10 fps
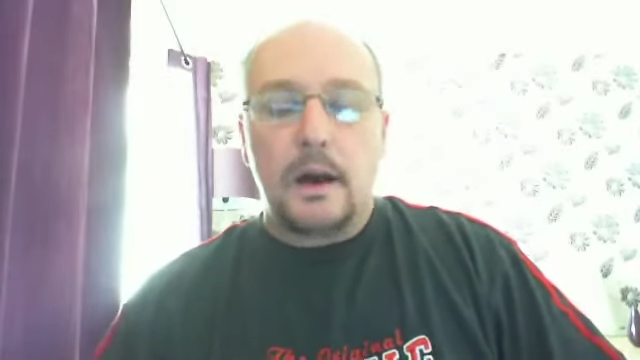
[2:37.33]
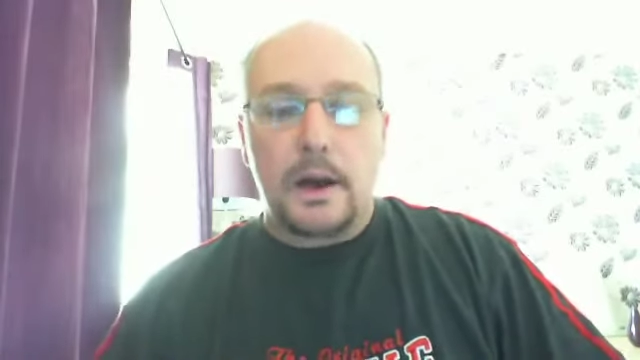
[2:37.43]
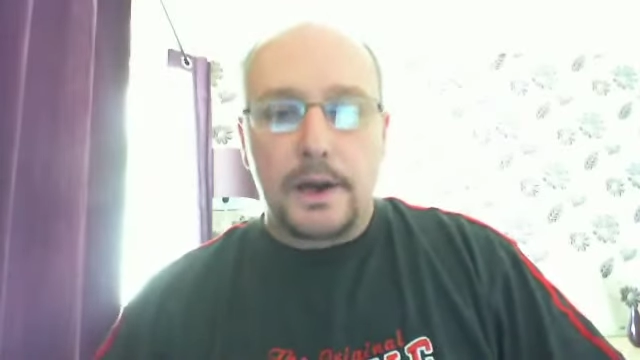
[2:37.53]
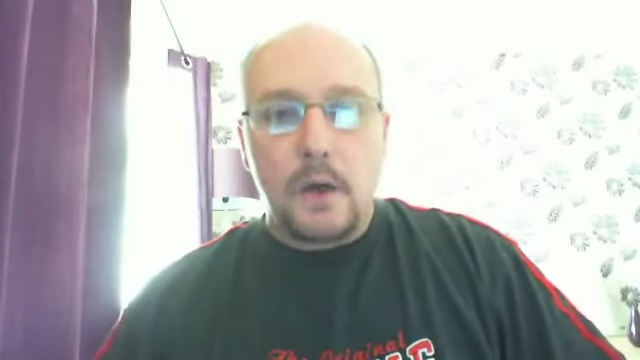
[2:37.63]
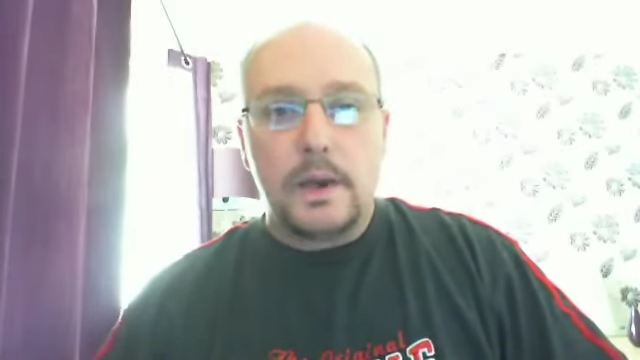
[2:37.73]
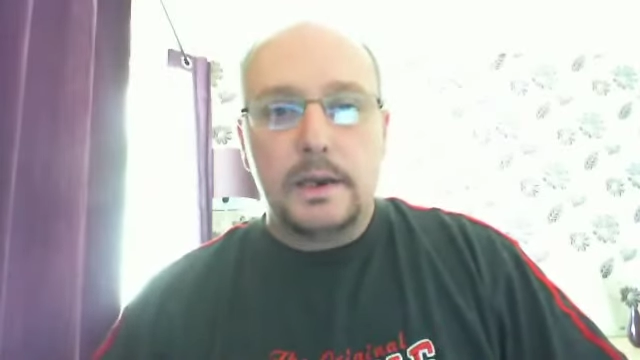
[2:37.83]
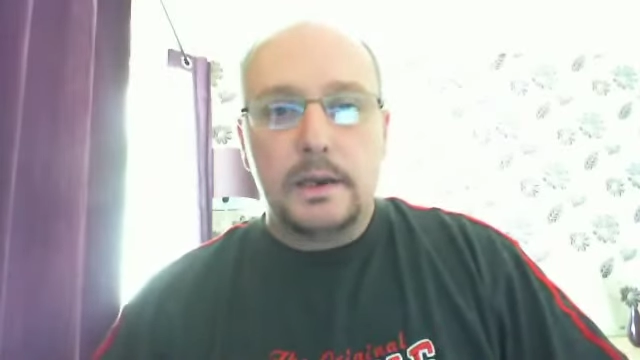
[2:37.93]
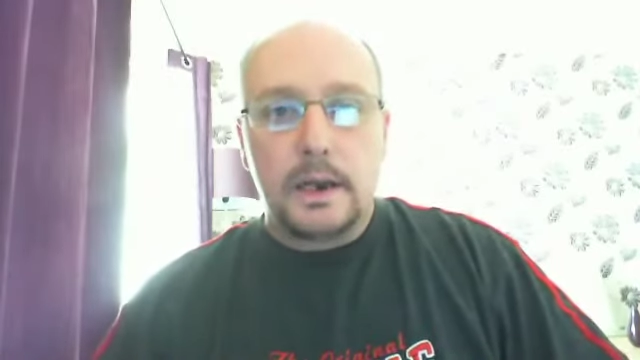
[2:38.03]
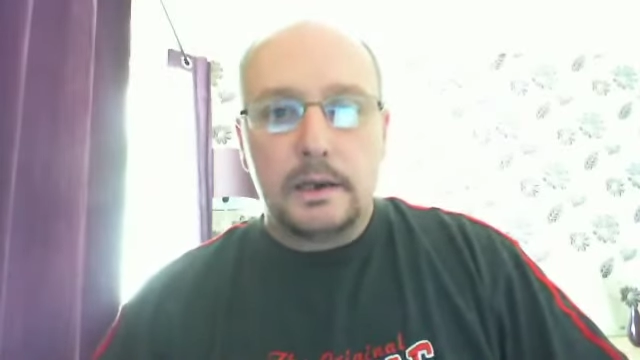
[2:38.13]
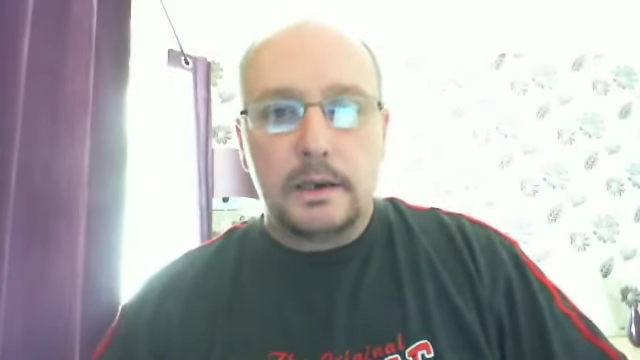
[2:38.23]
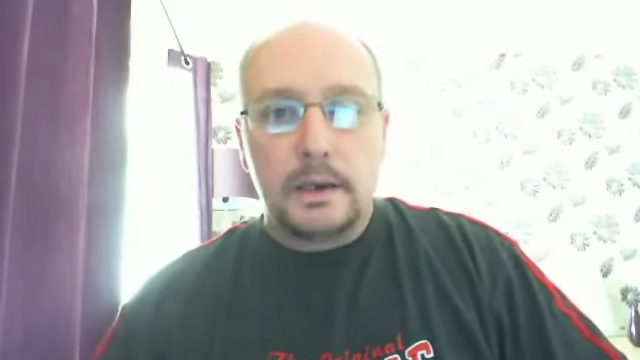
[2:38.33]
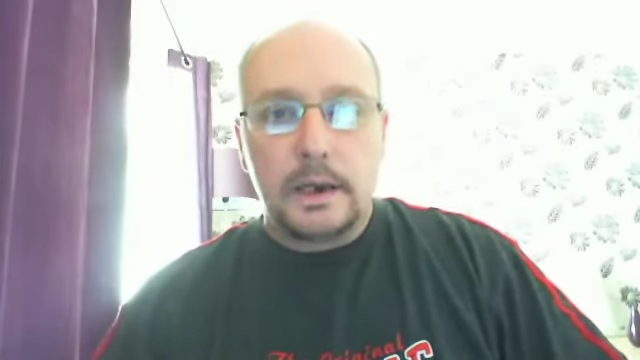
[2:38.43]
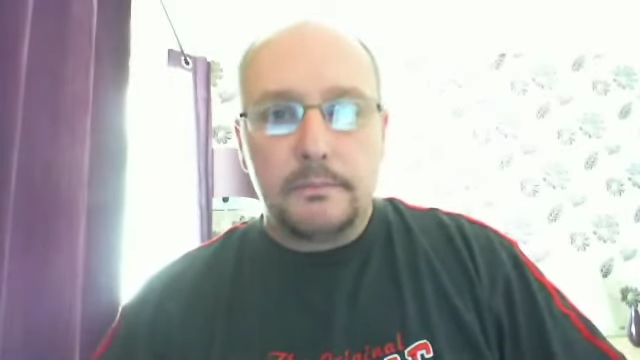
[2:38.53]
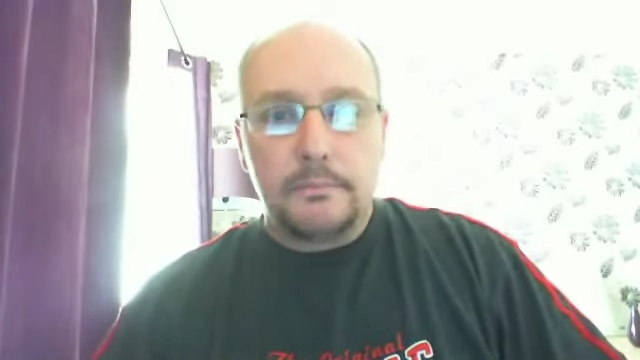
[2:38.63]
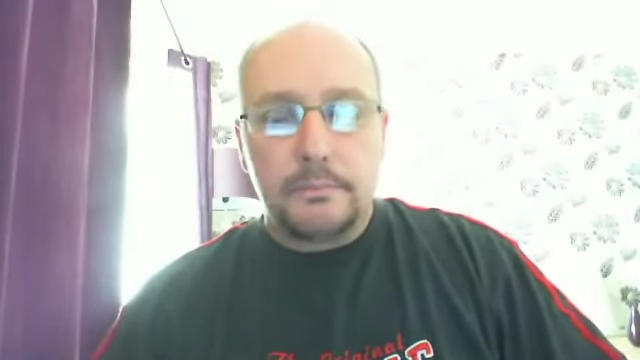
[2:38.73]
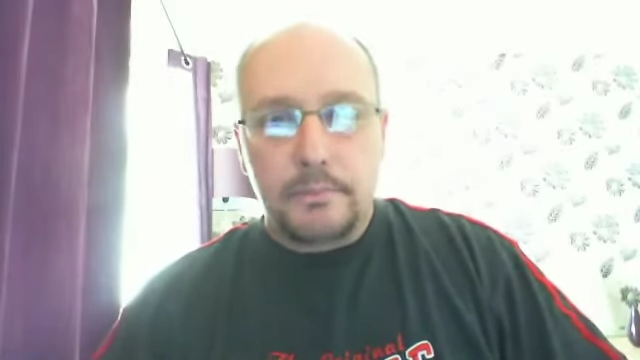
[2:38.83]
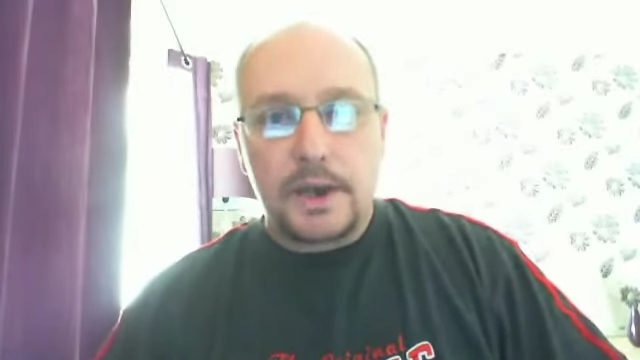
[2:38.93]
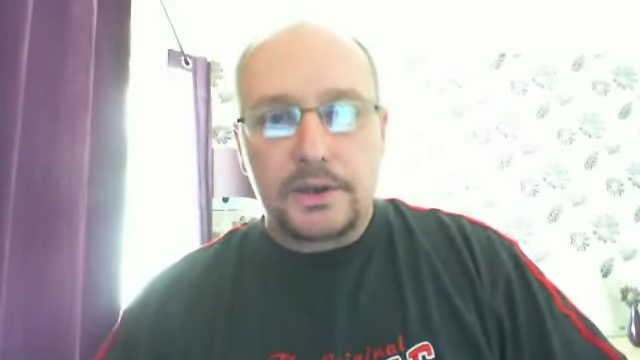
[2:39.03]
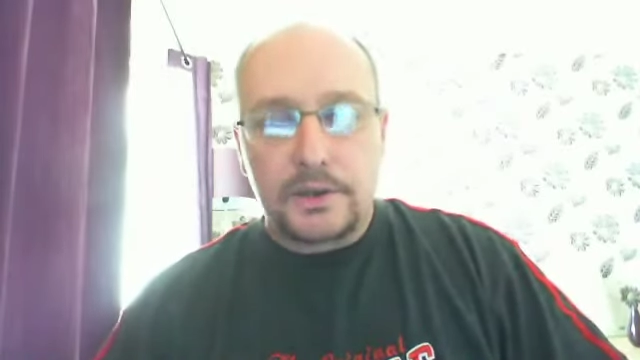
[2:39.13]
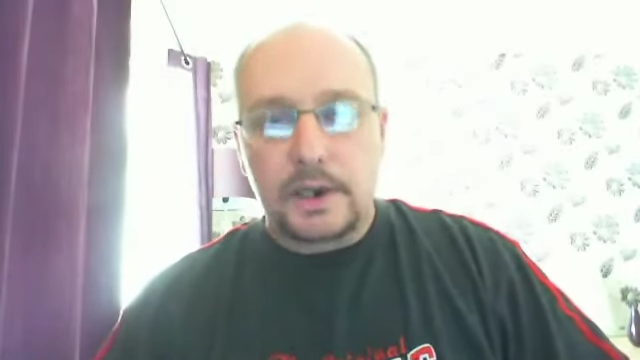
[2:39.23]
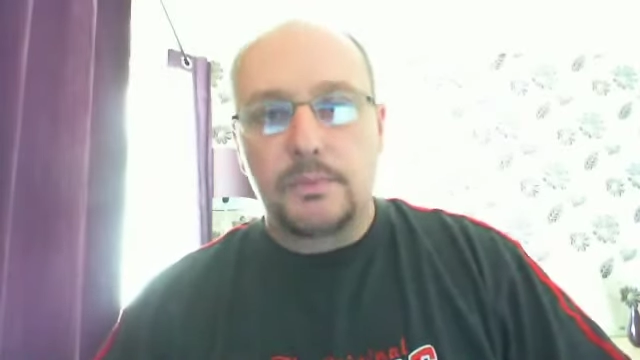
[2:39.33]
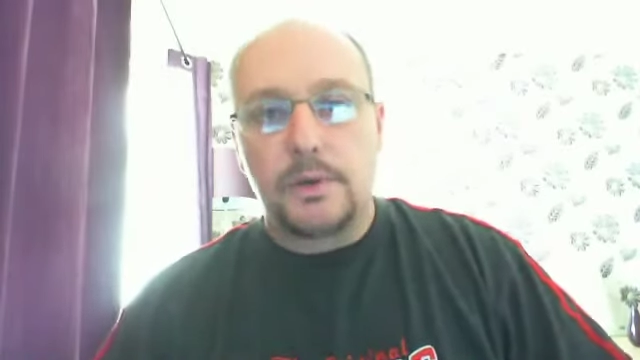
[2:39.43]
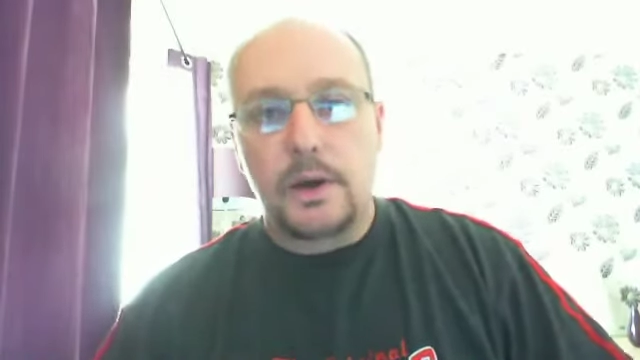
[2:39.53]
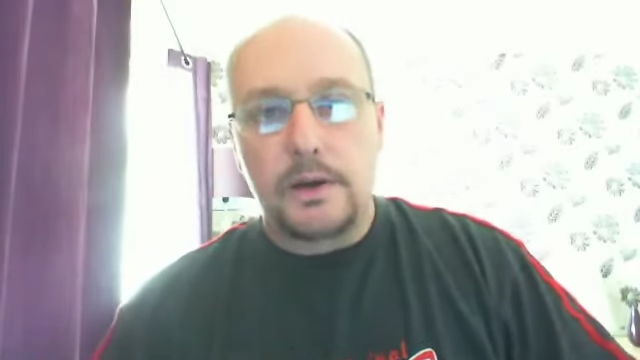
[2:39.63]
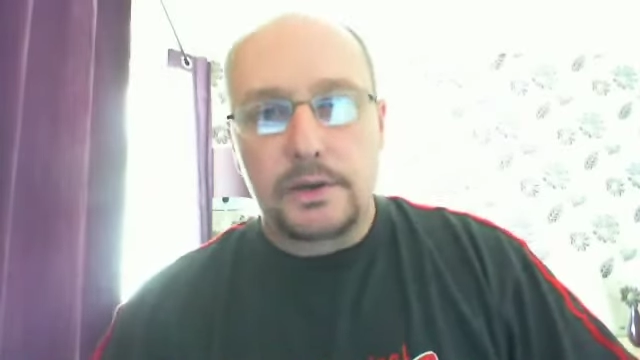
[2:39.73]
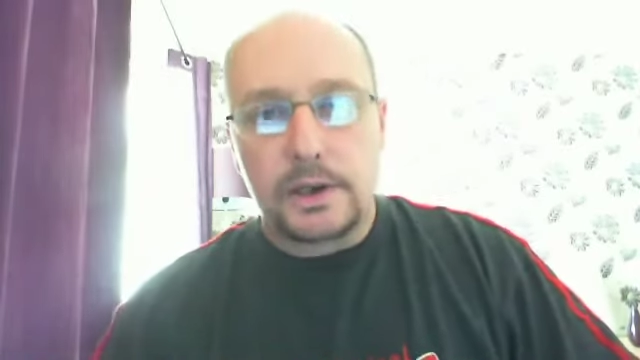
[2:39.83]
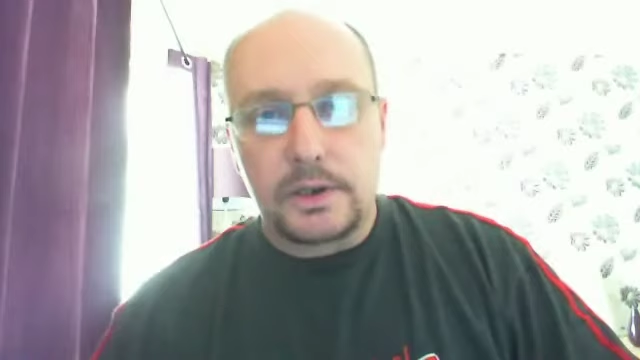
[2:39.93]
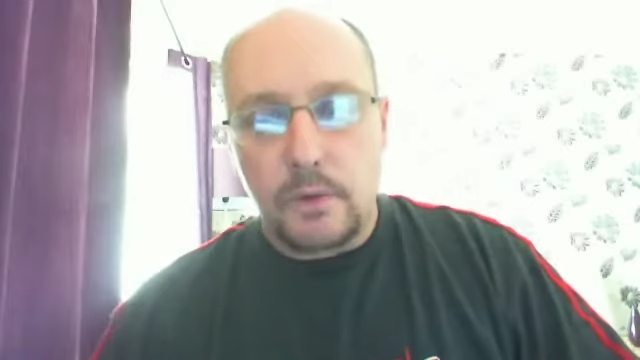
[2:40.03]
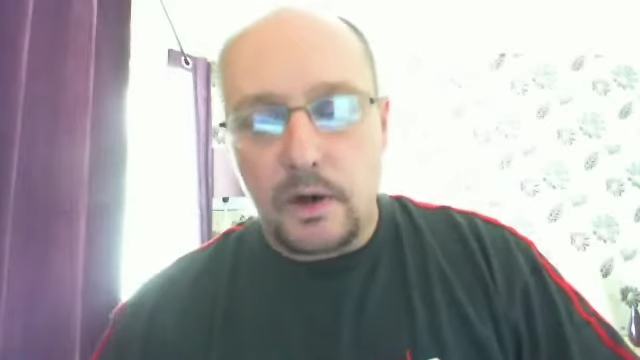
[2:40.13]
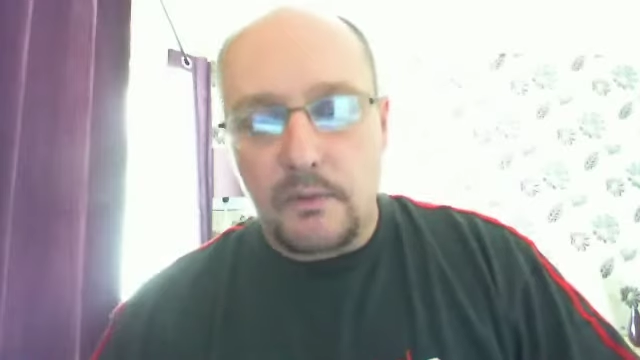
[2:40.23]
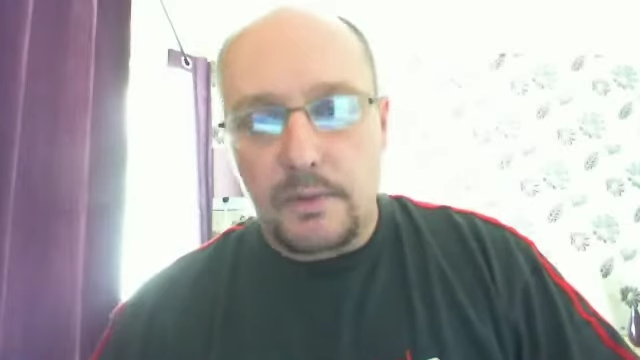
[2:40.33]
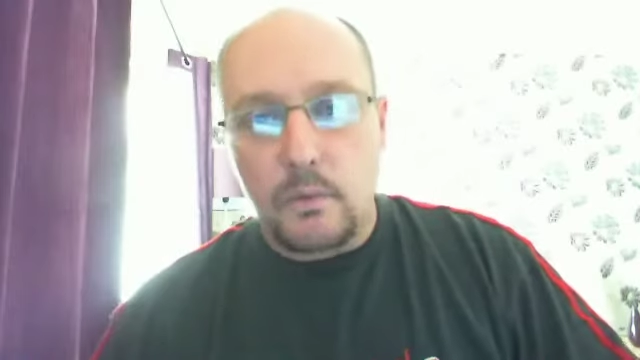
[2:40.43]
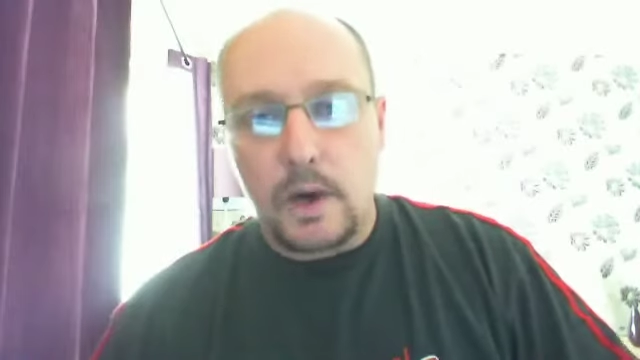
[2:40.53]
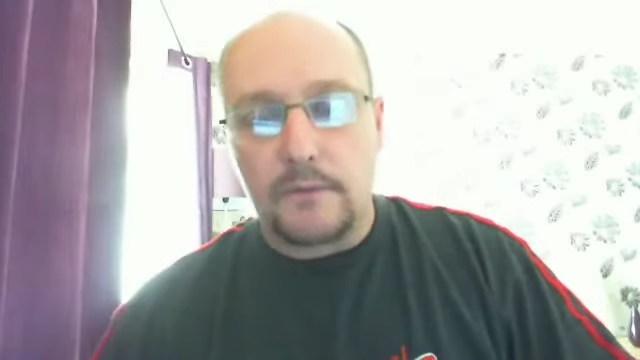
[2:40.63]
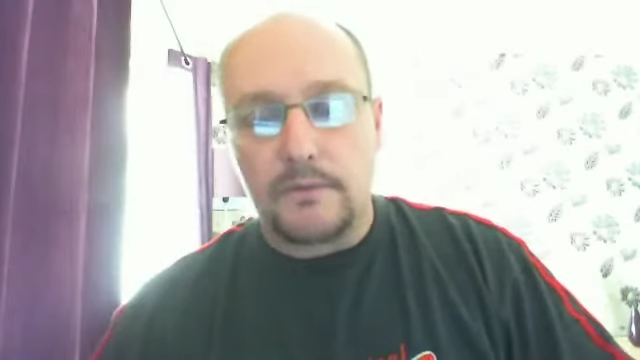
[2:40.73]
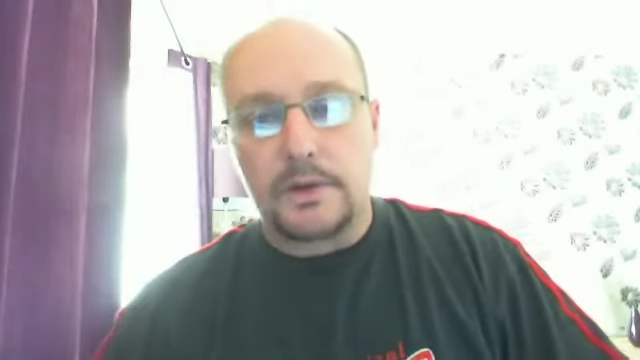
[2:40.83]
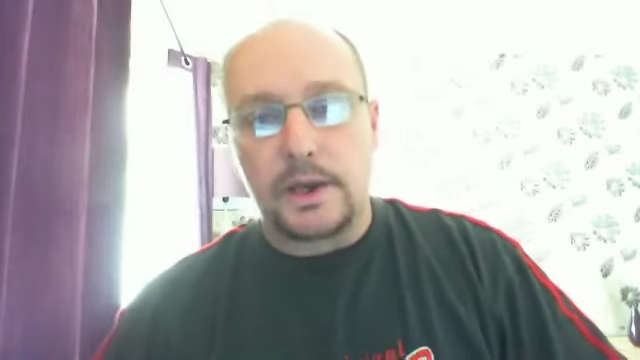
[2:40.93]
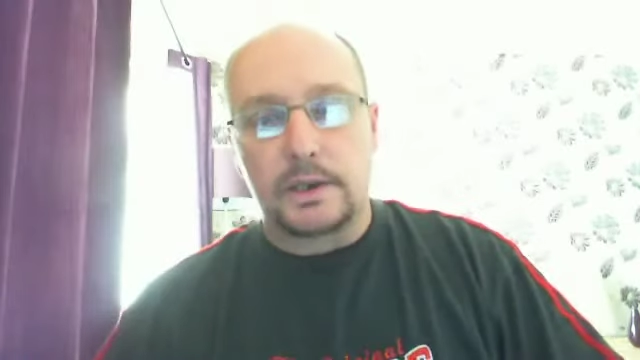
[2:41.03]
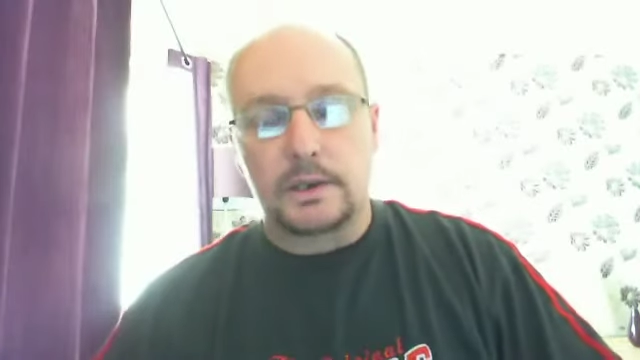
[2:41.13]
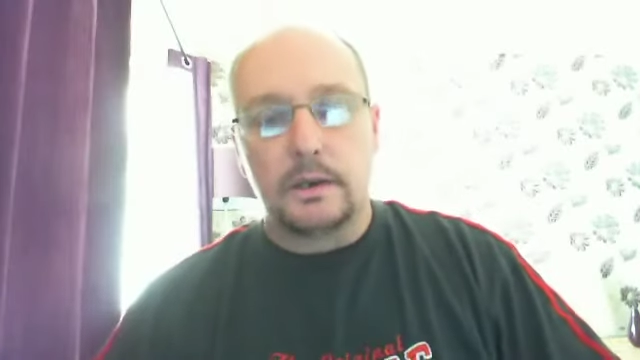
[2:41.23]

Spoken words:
I know in past experiences when I've been waiting for things